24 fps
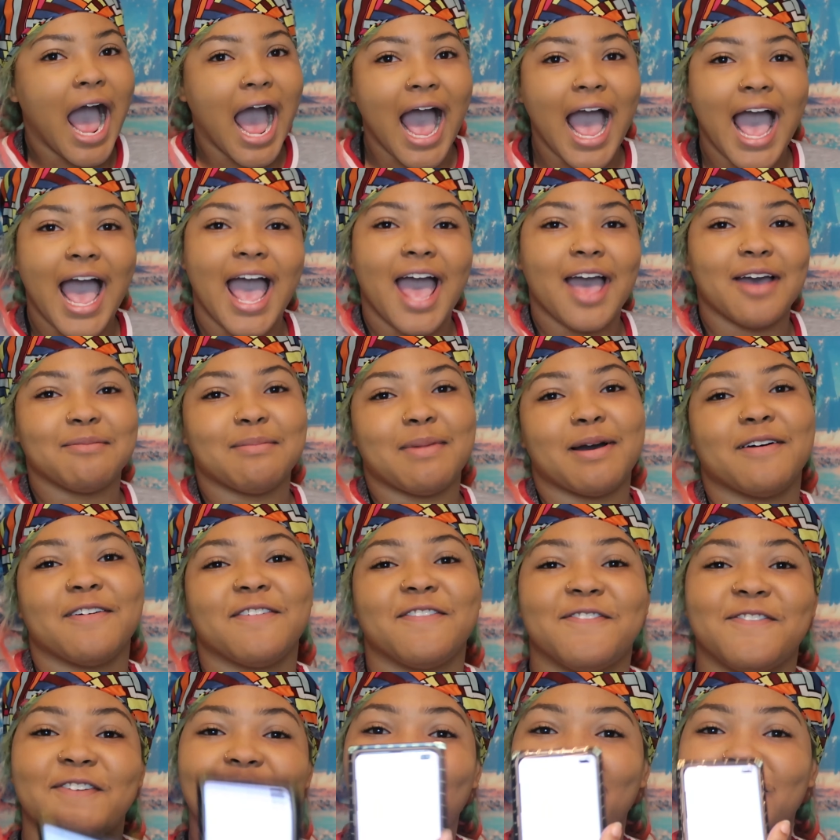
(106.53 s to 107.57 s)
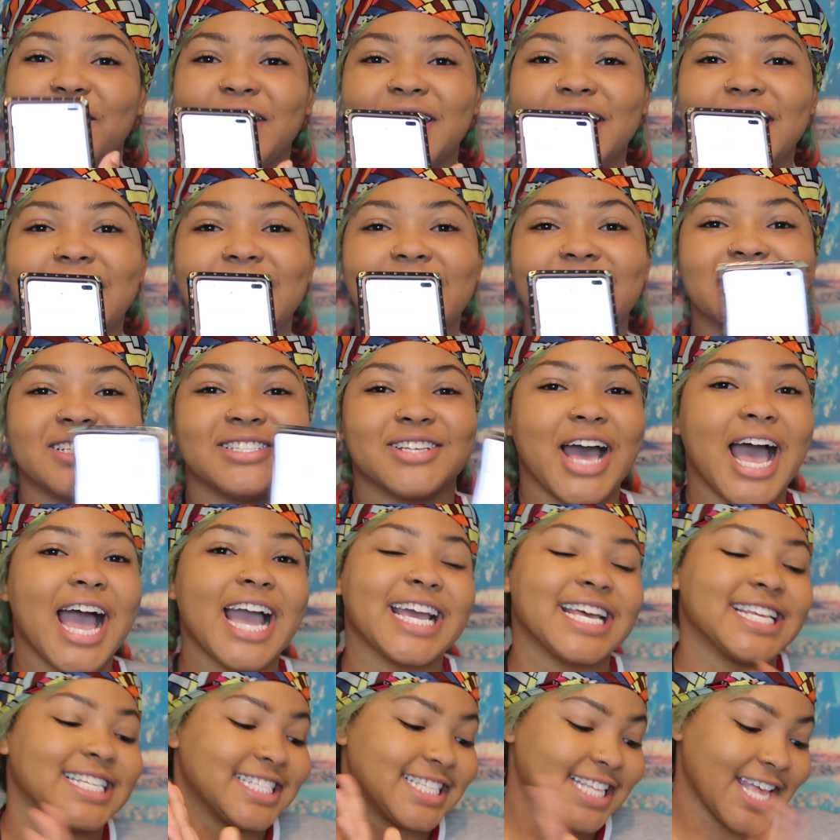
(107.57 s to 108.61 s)
I have my phone here so I
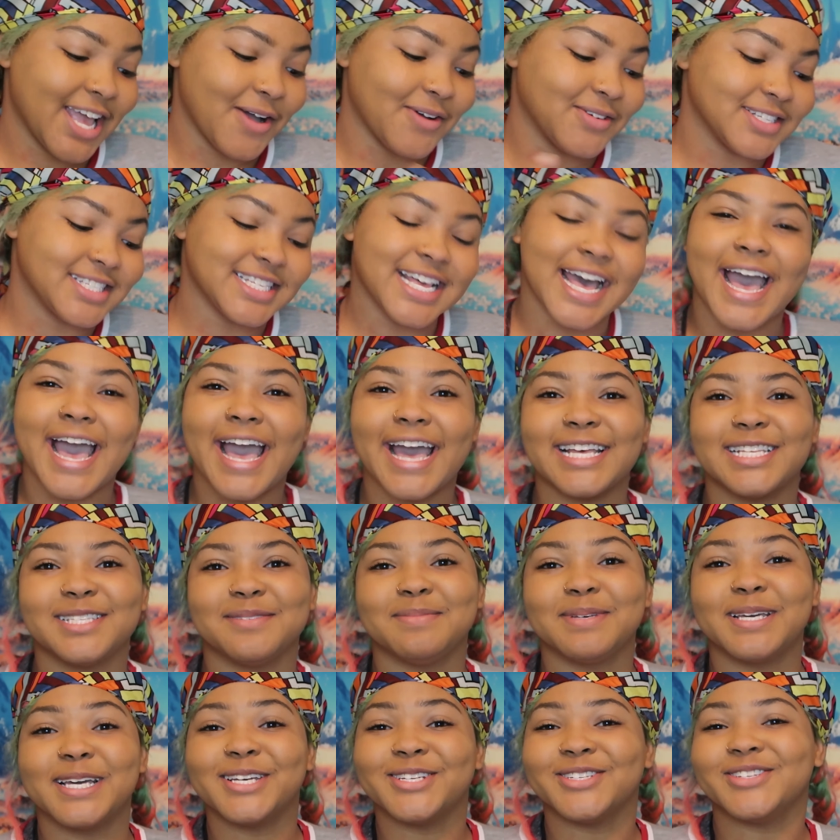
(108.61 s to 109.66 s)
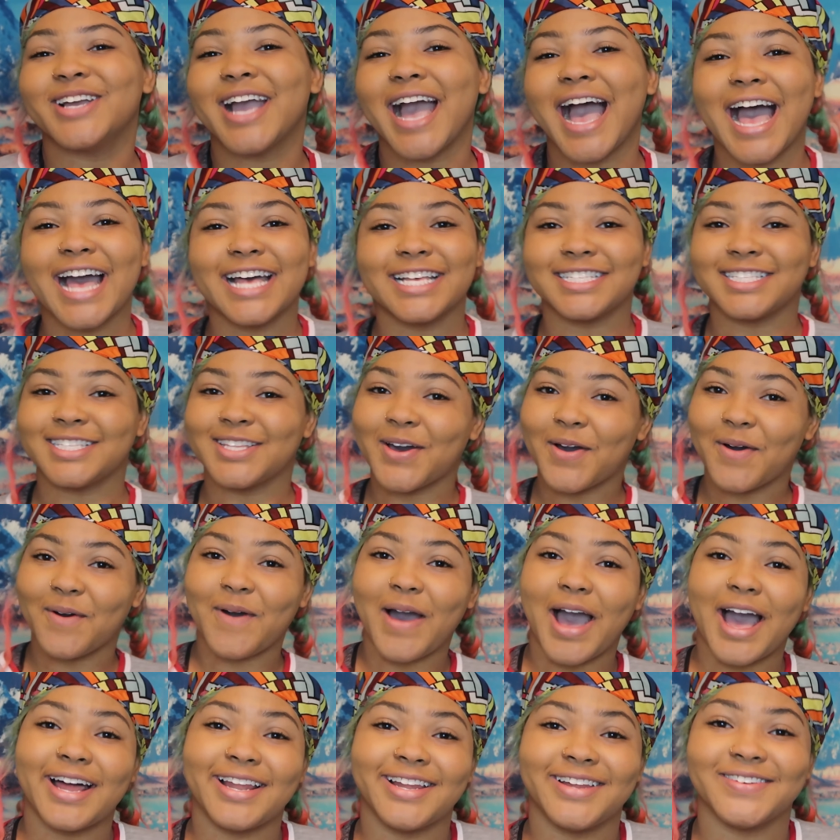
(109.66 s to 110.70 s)
can stay on task, because you guys know
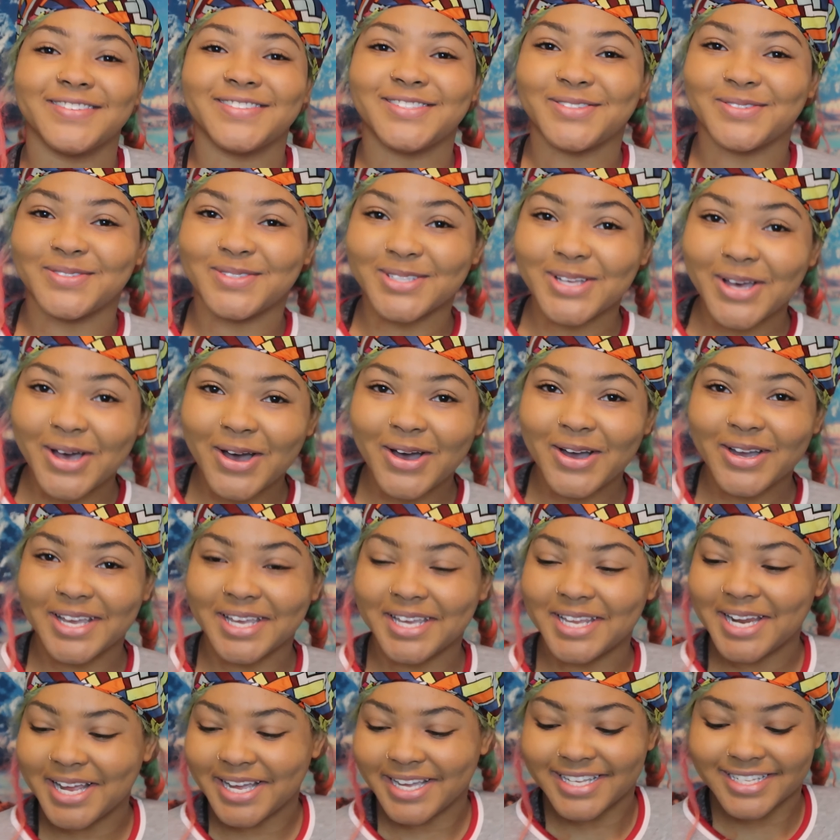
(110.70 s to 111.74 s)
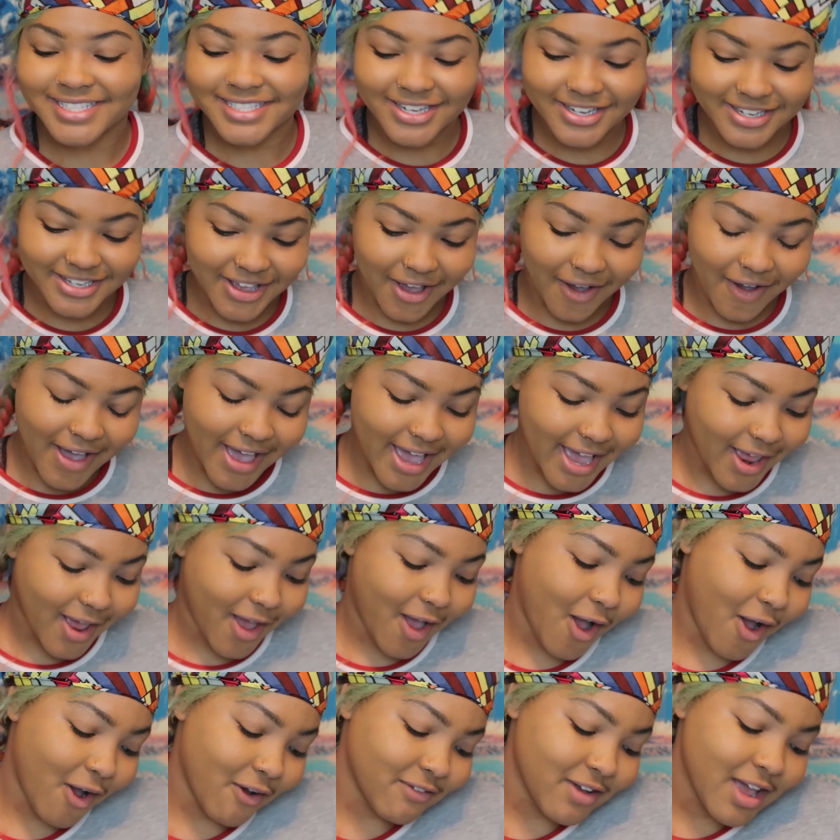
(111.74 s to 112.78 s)
I love to talk and I can talk y'all
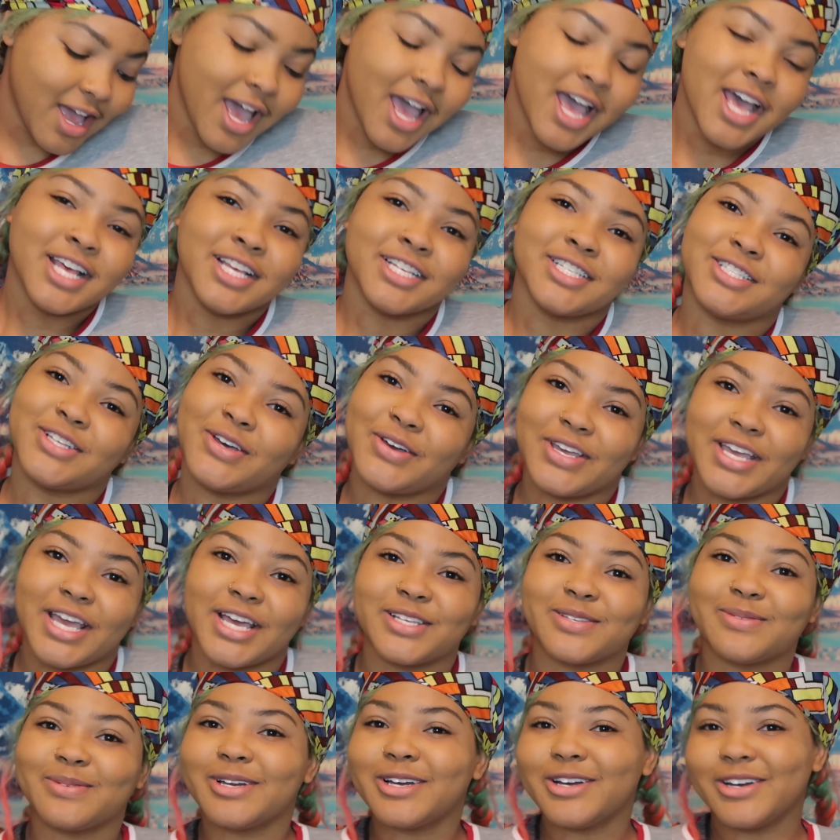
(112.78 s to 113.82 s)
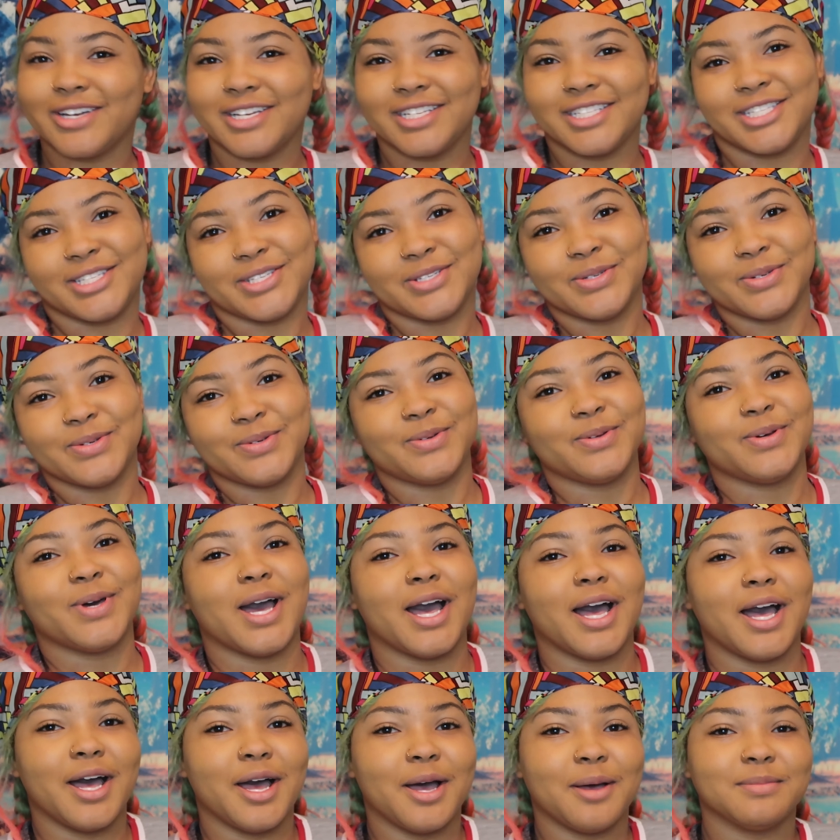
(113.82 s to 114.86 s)
head off. So yes, we're going
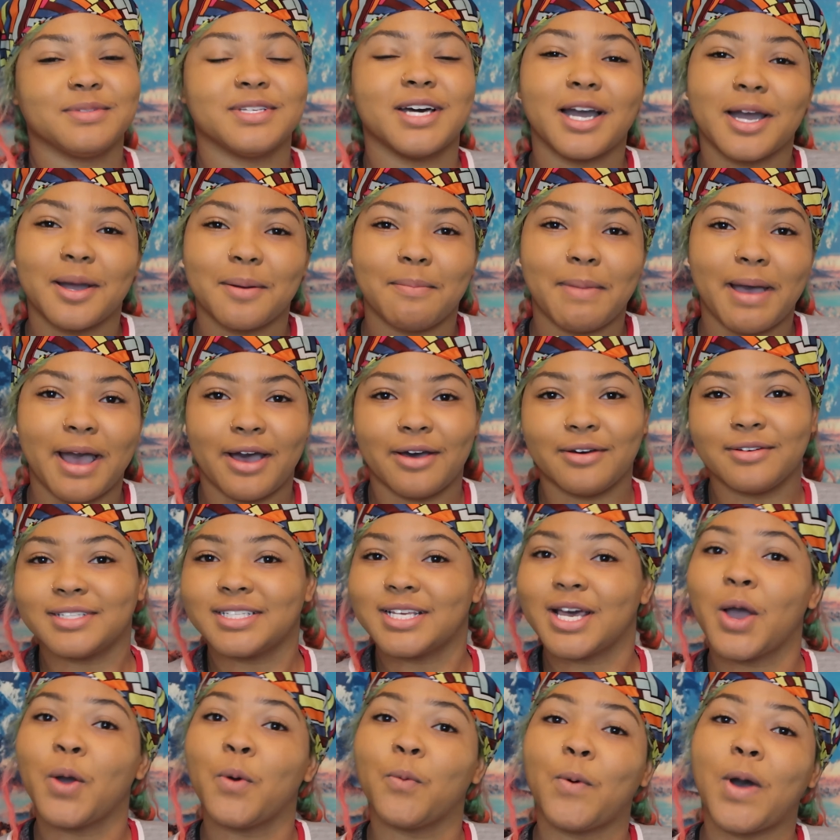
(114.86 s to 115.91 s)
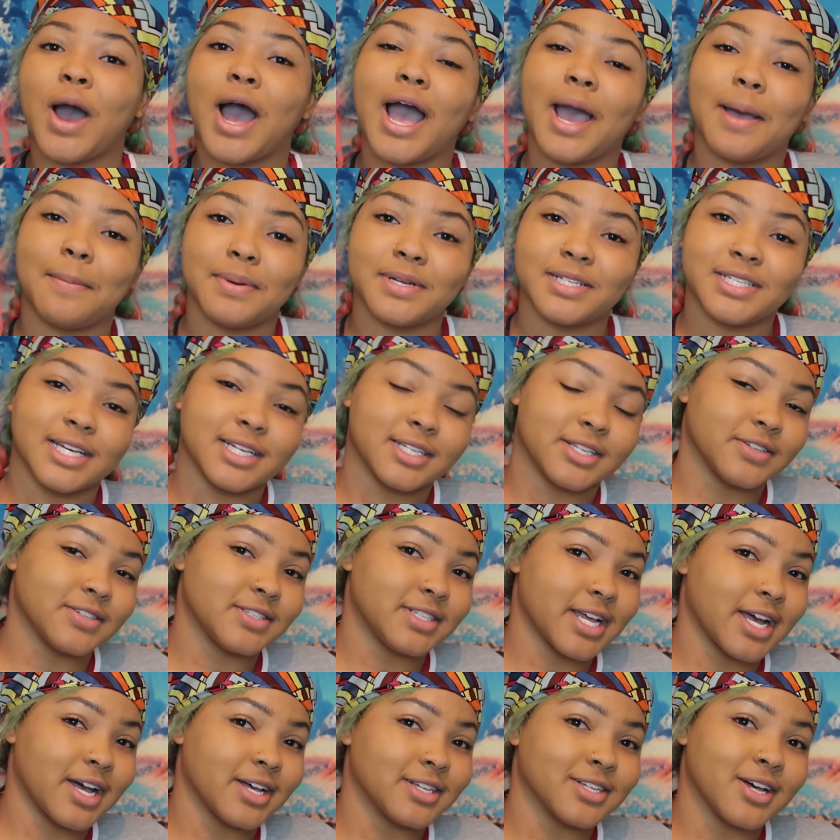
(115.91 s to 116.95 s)
to talk about why protective
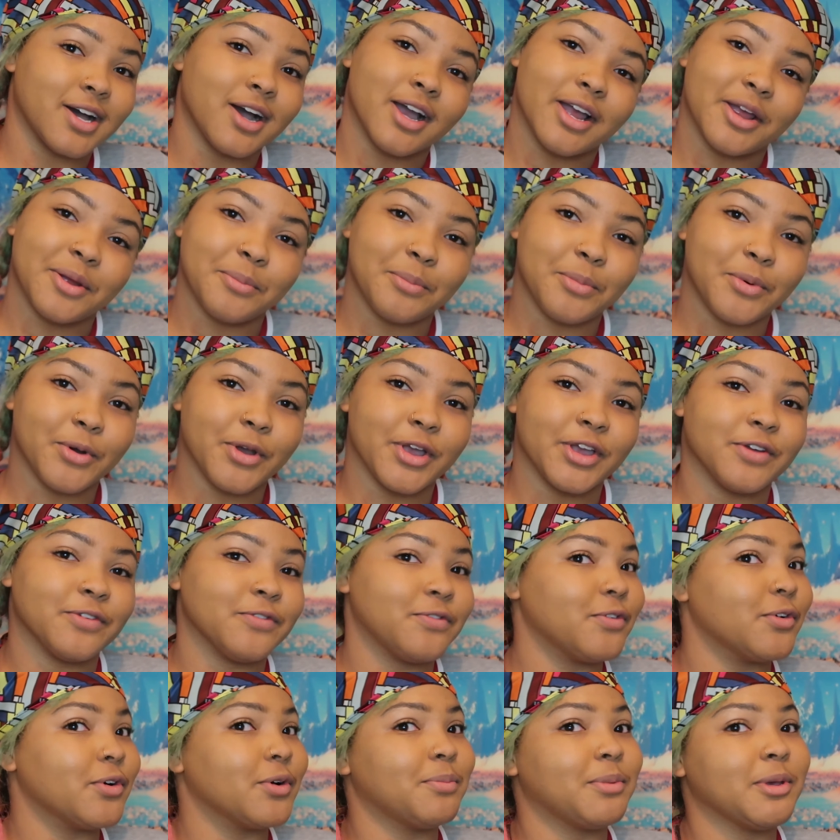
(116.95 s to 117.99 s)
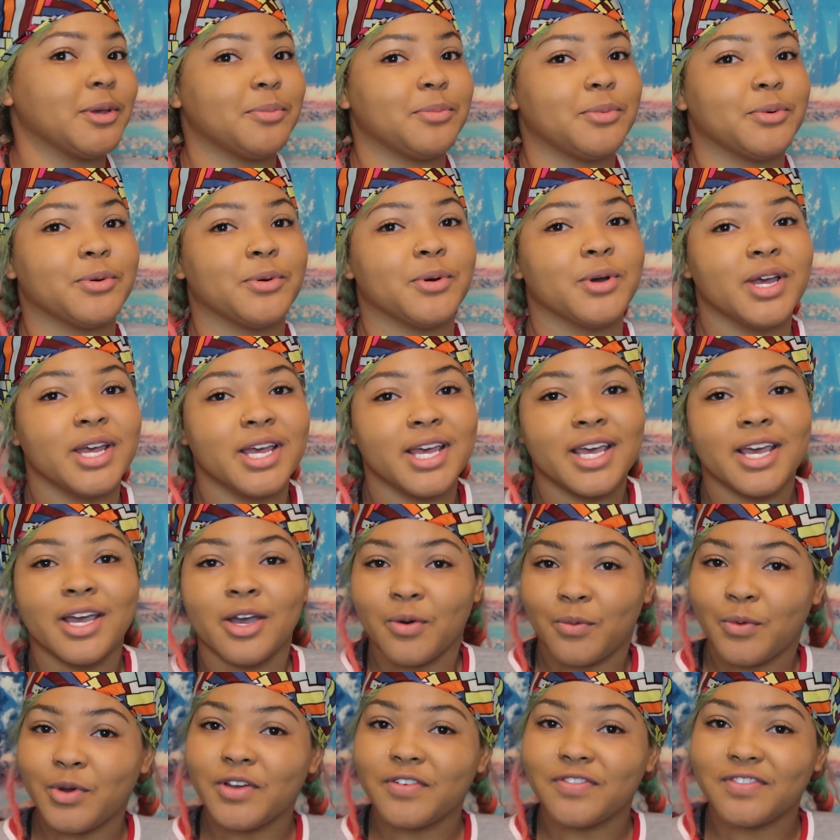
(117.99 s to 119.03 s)
styles are important for people
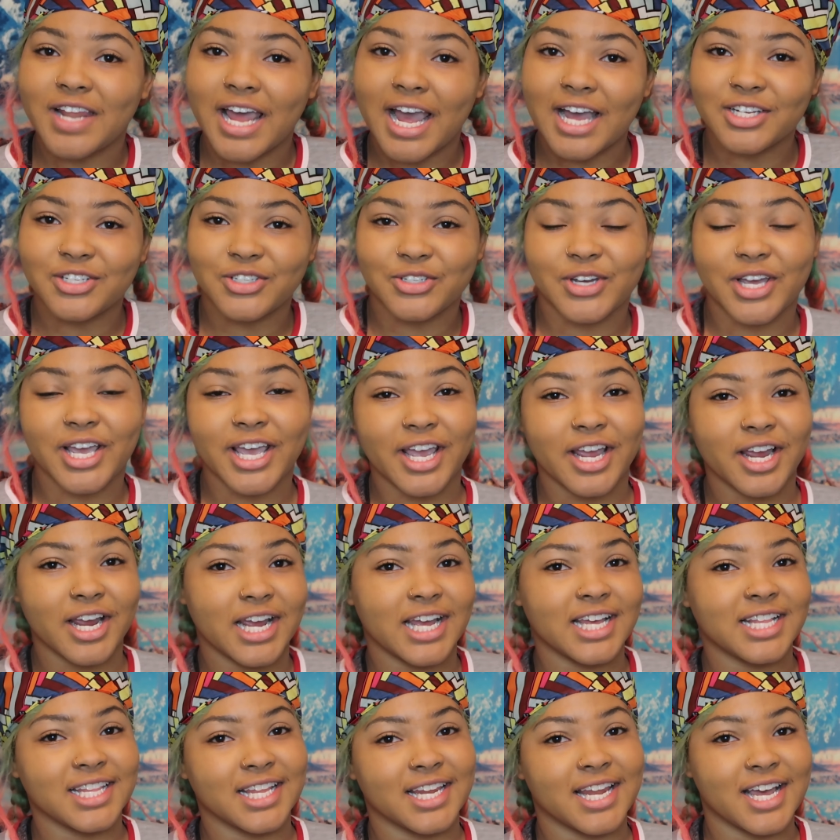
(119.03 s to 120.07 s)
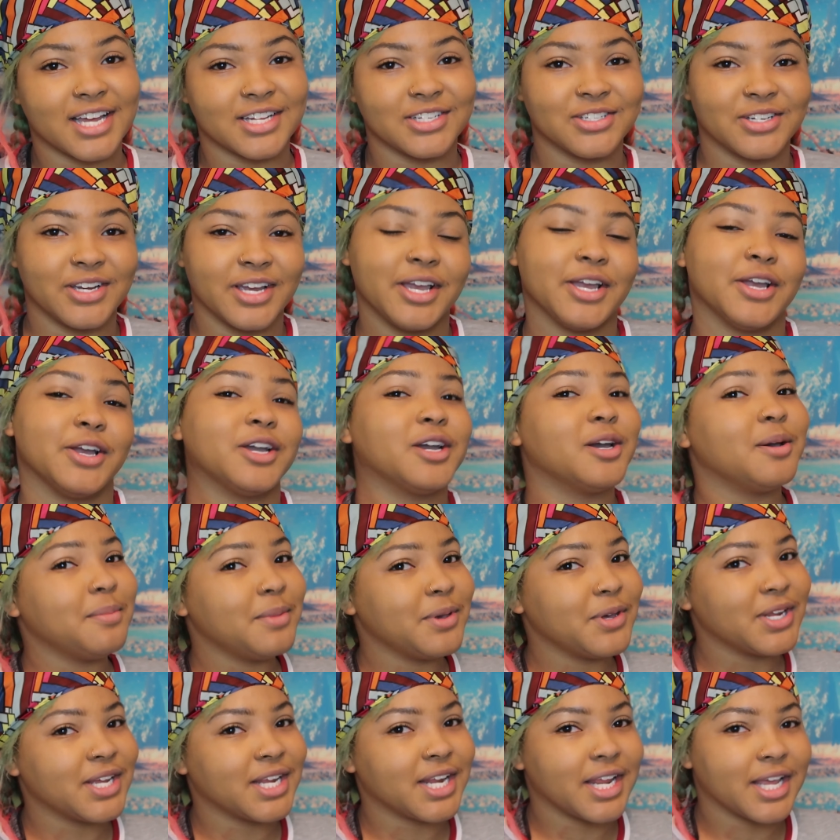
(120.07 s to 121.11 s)
with natural hair in the natural hair
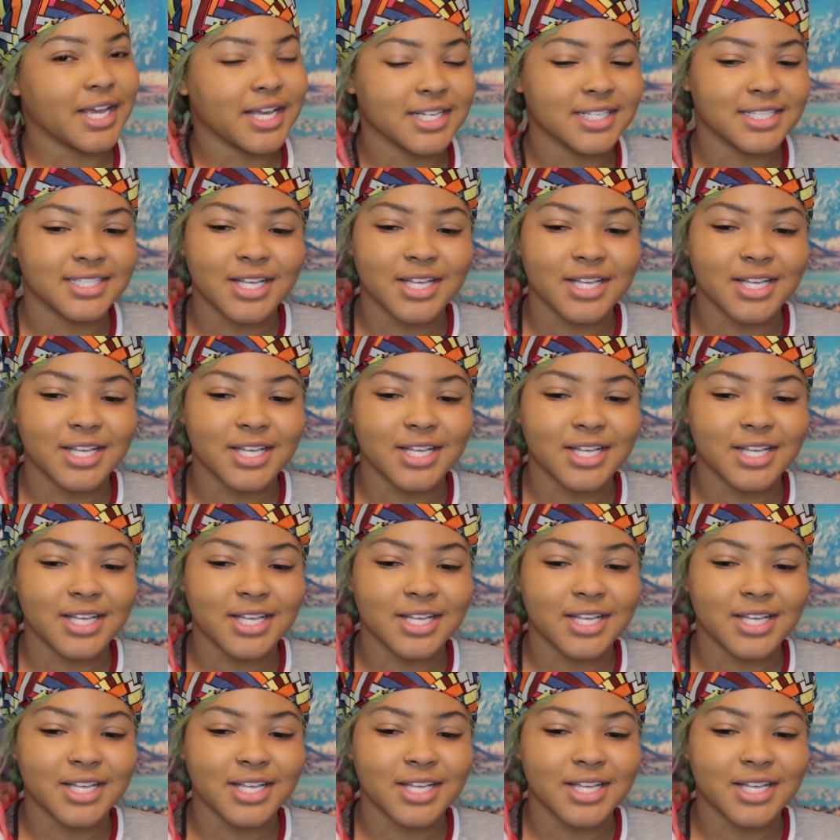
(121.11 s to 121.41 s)
community.